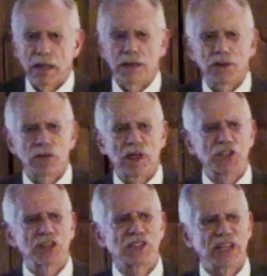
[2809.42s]
The
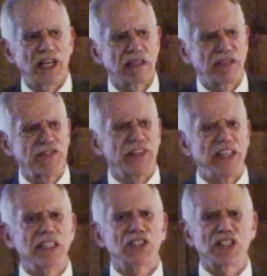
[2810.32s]
Russians said, the
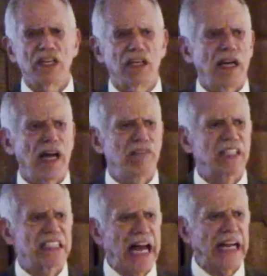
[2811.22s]
Finns have
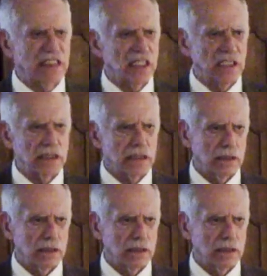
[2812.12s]
attacked us.